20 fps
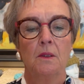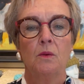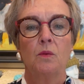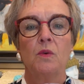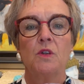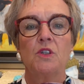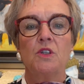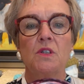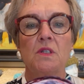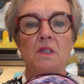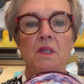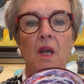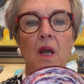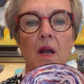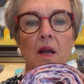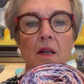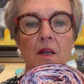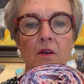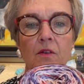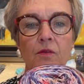which is
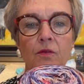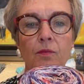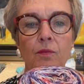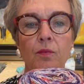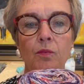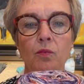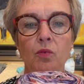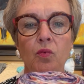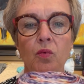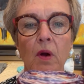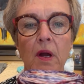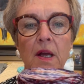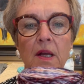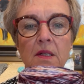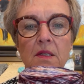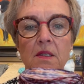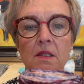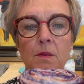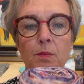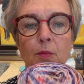kind of
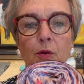reds,